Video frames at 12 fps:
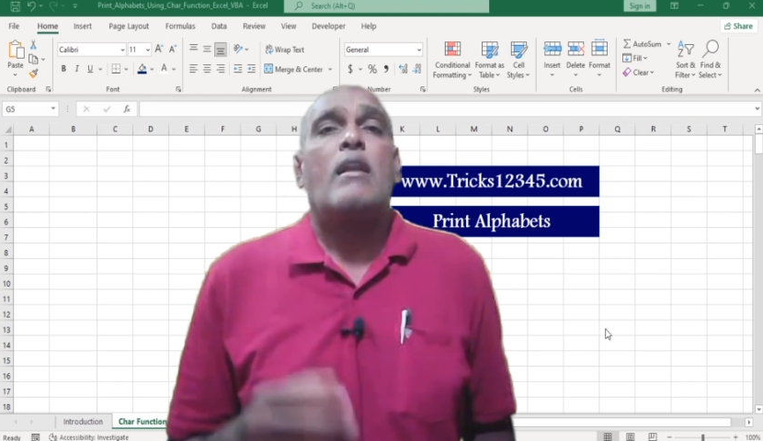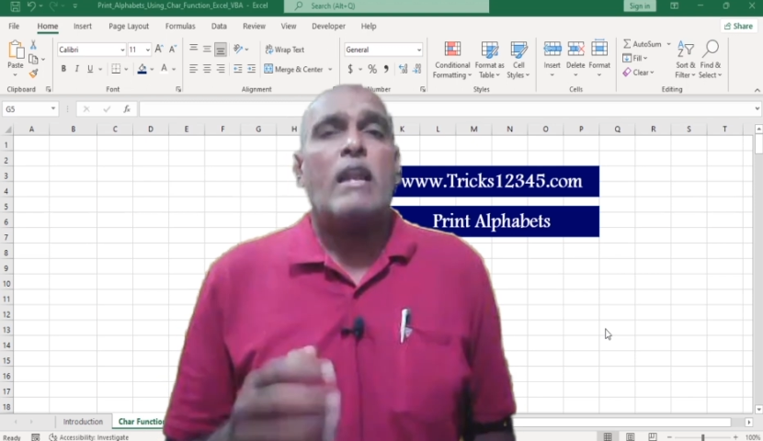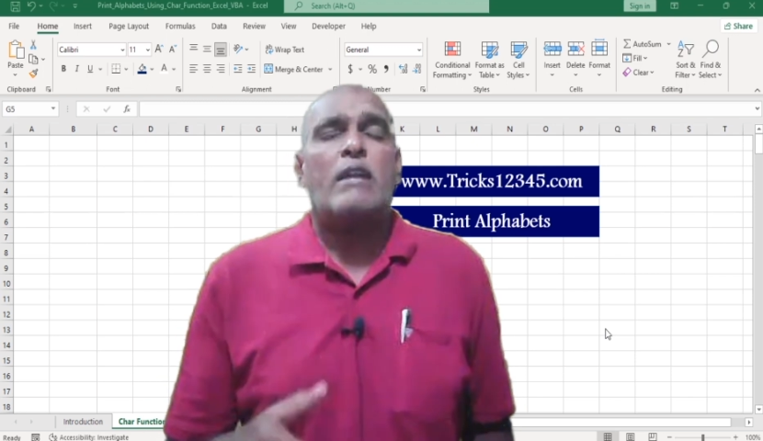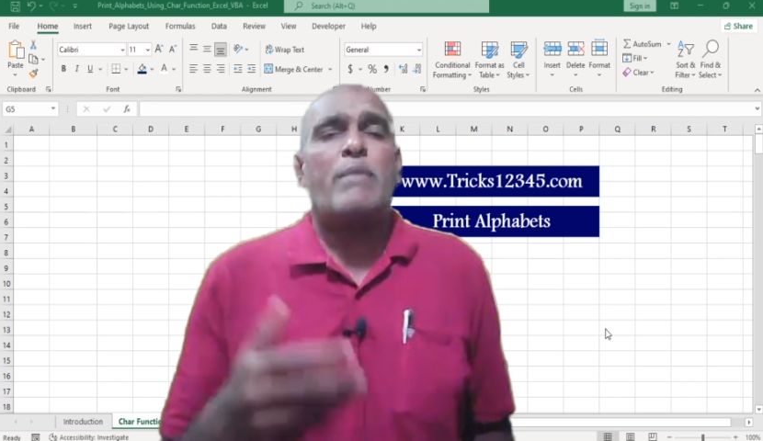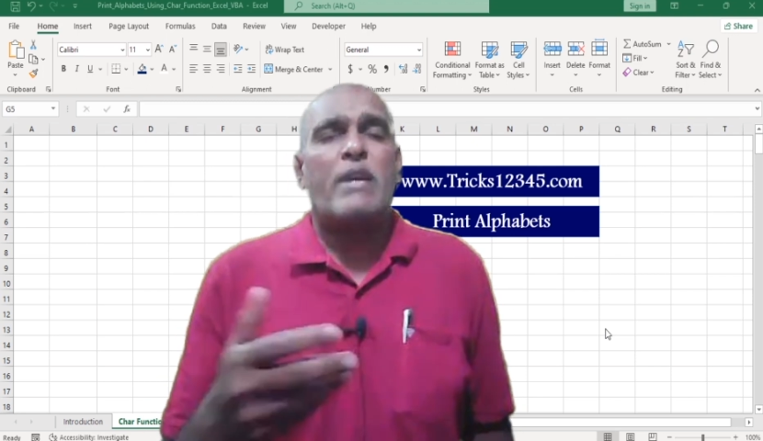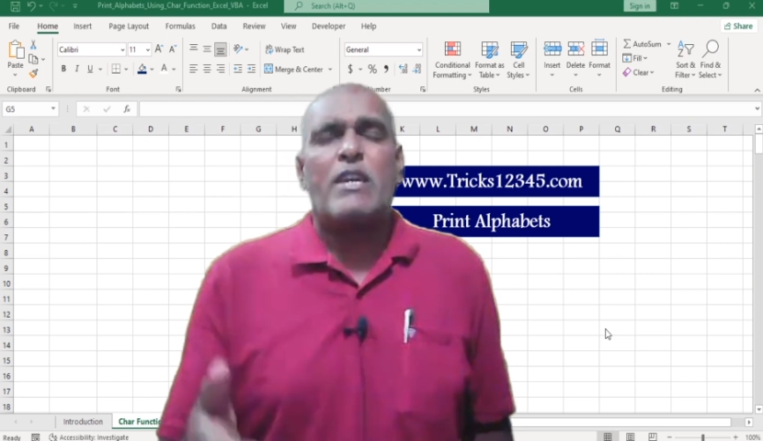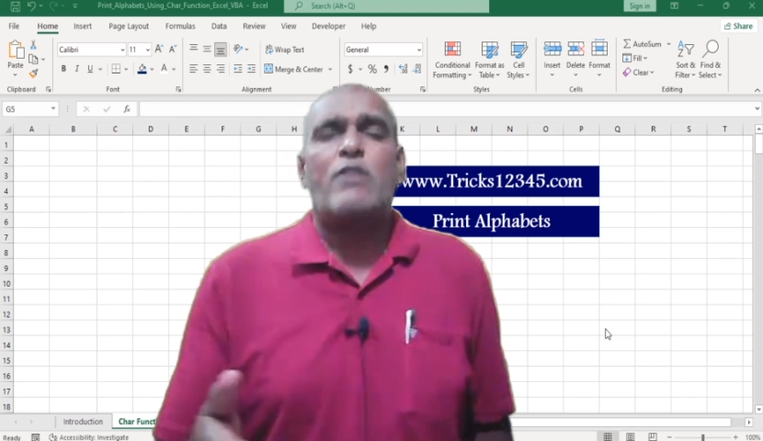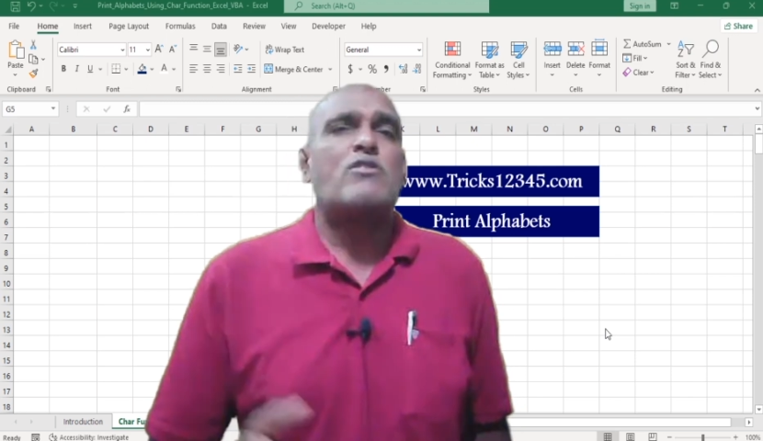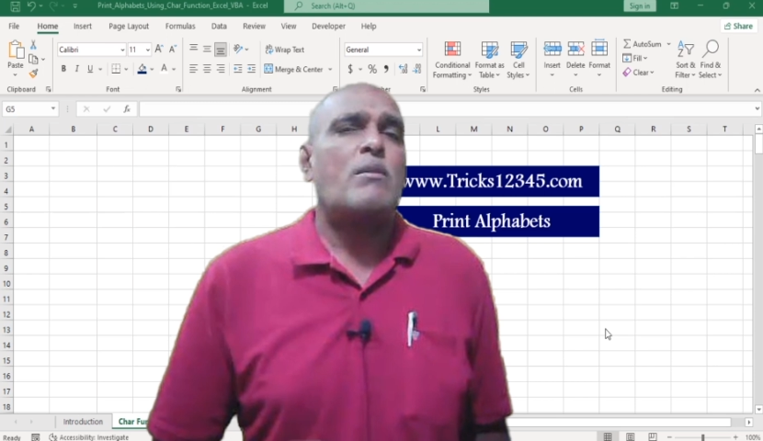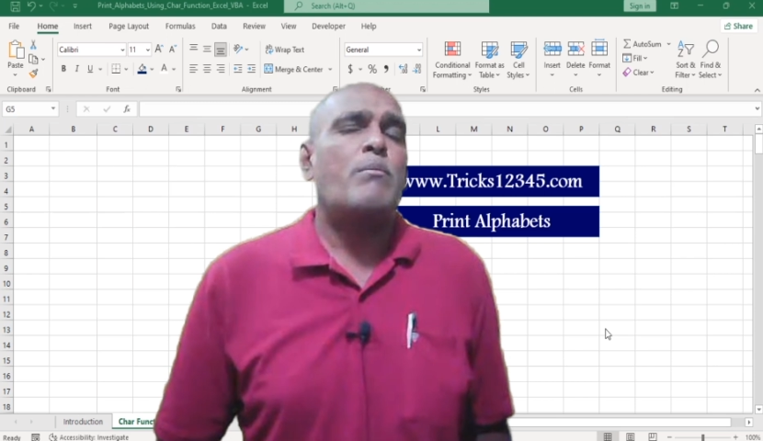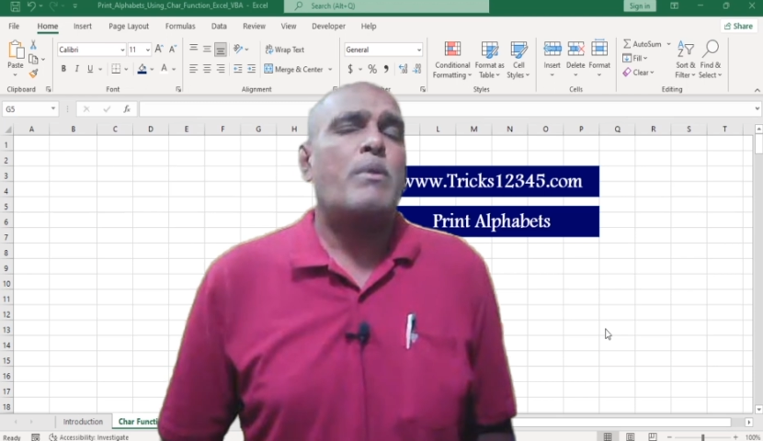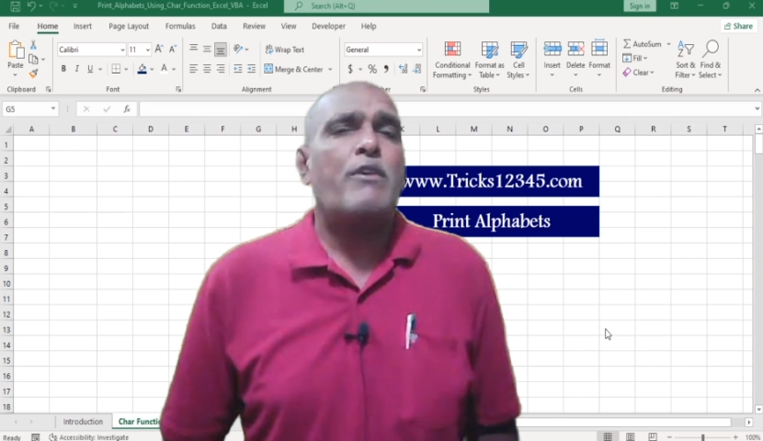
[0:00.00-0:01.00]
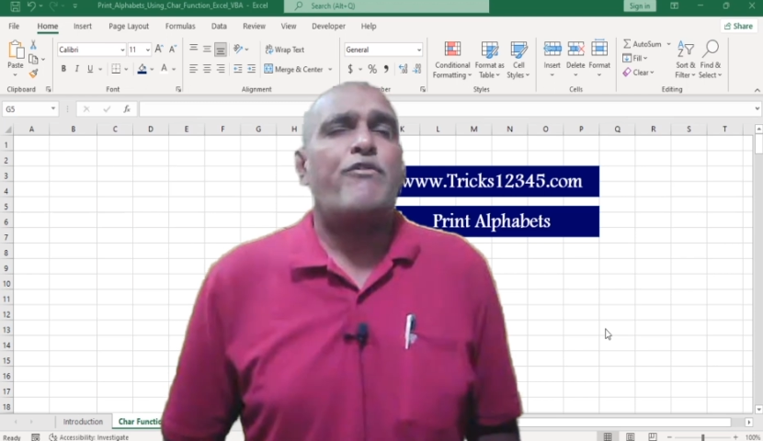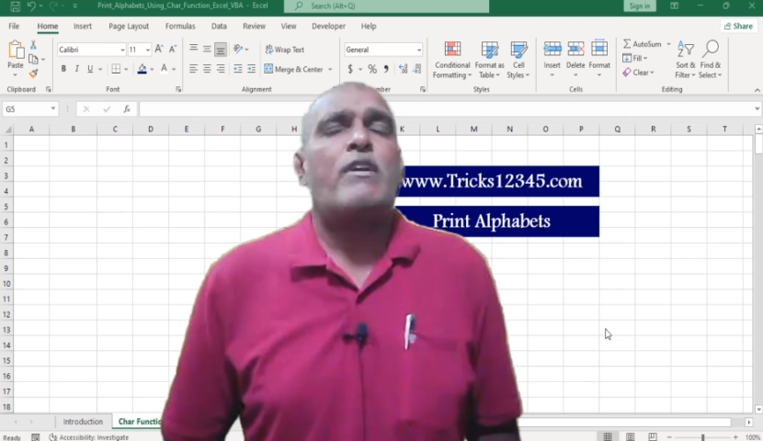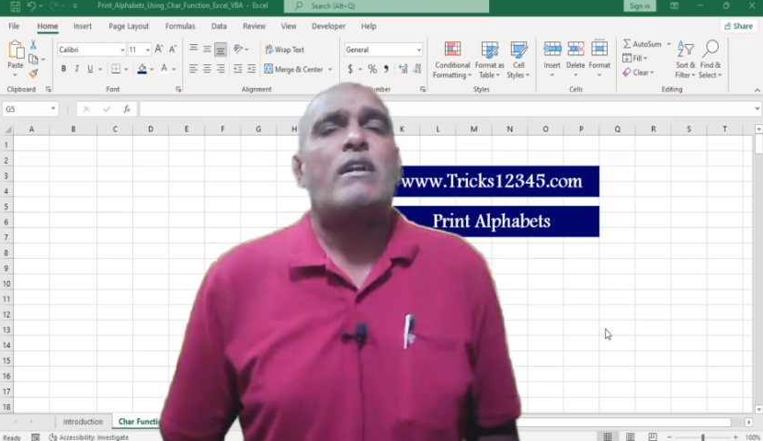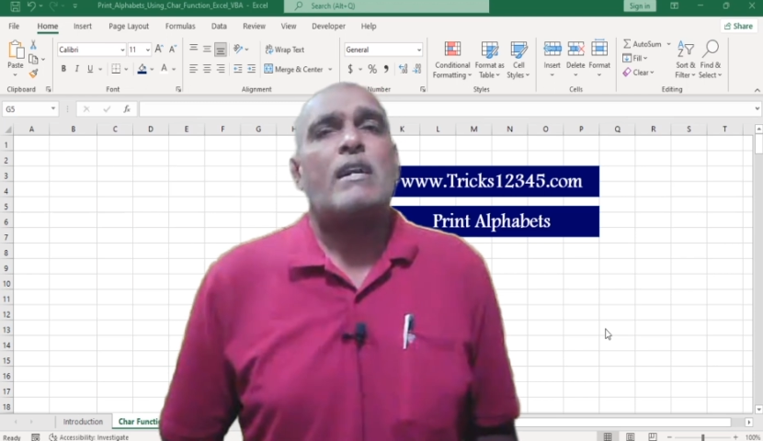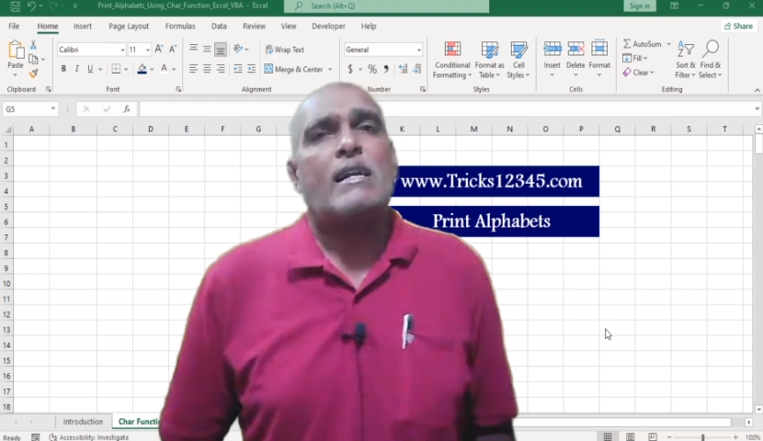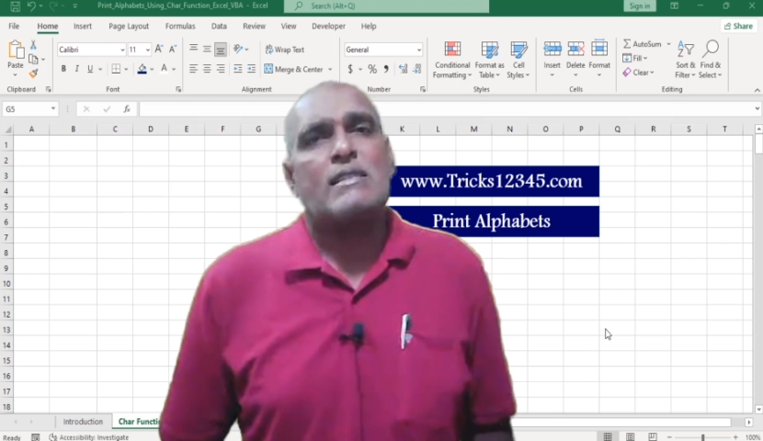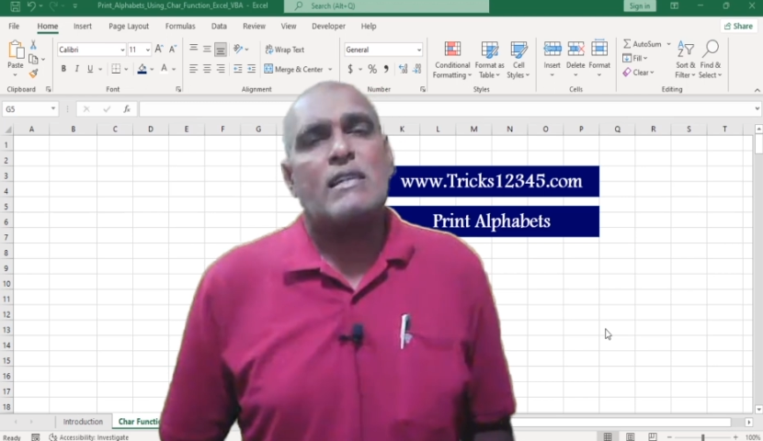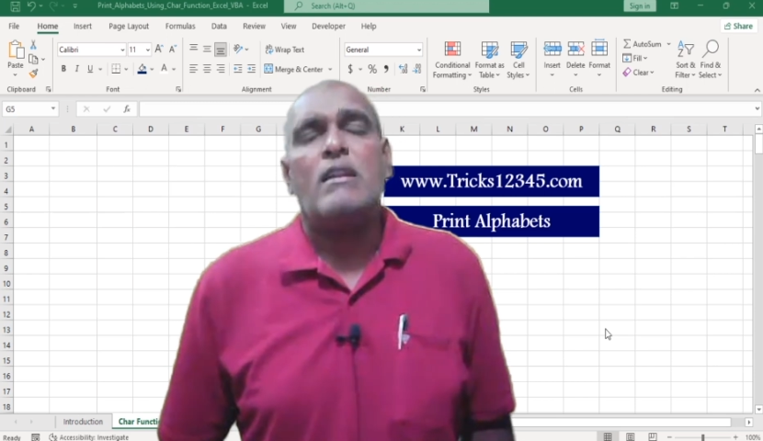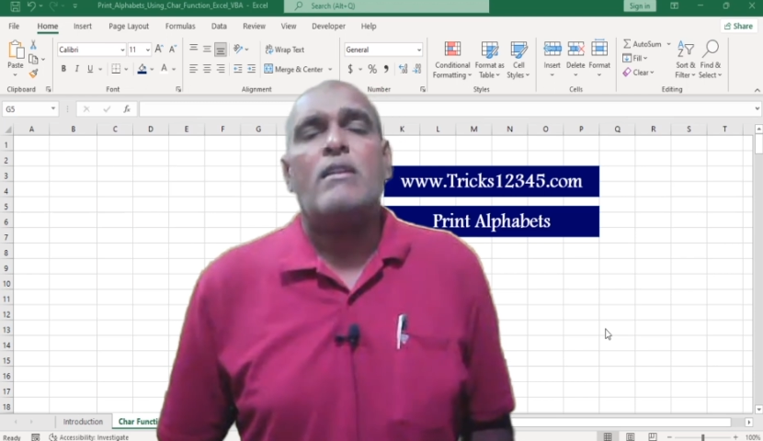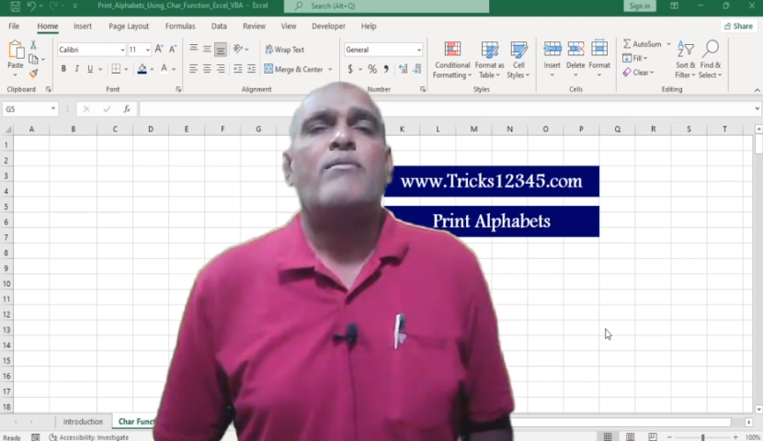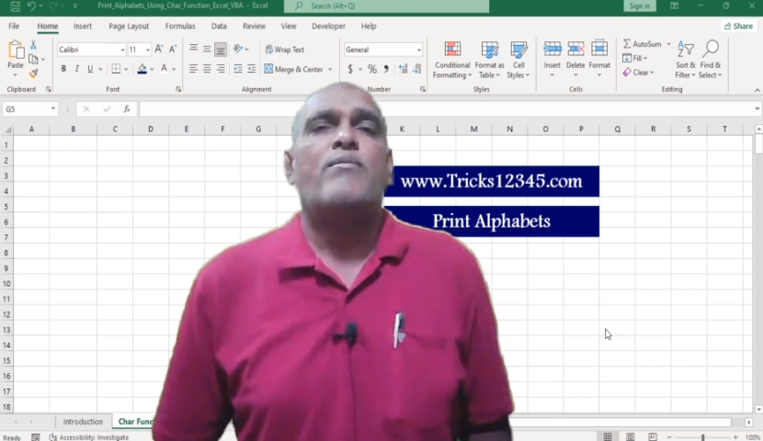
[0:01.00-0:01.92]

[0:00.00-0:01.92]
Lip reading: let me give some brief introduction